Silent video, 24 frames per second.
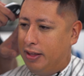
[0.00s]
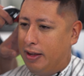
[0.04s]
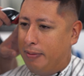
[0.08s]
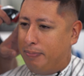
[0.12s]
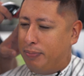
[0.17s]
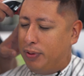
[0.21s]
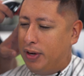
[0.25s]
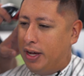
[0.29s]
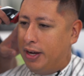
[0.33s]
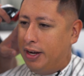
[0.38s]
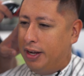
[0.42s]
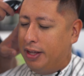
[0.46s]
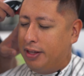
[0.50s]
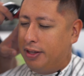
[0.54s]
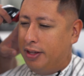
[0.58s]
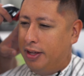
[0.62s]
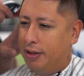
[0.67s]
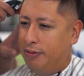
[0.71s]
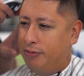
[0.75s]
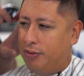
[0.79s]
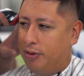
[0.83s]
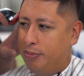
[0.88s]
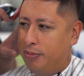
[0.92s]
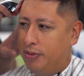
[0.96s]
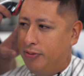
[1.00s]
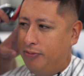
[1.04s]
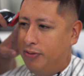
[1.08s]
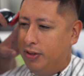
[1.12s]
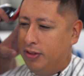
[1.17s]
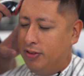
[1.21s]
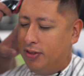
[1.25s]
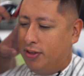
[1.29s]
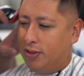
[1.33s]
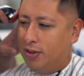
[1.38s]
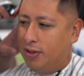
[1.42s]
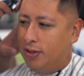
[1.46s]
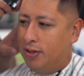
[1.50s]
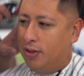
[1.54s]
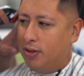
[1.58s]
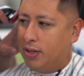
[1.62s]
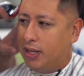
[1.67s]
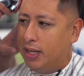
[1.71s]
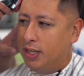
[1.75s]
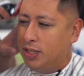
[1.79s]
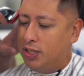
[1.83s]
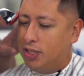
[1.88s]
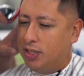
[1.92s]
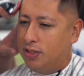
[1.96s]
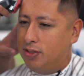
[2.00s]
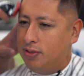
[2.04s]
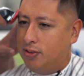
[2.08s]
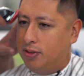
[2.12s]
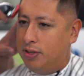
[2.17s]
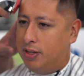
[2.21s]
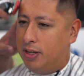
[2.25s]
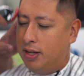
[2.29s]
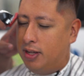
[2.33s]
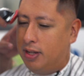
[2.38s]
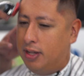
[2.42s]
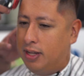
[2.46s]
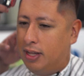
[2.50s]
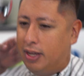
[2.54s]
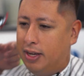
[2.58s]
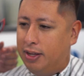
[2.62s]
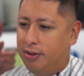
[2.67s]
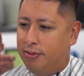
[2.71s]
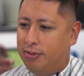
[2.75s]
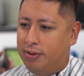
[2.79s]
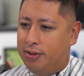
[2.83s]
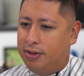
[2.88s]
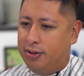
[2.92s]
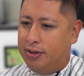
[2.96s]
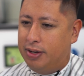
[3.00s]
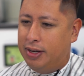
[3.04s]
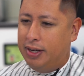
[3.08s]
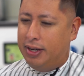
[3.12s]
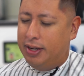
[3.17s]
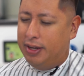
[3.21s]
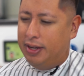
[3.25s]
that product line from a physical location to an online one, right?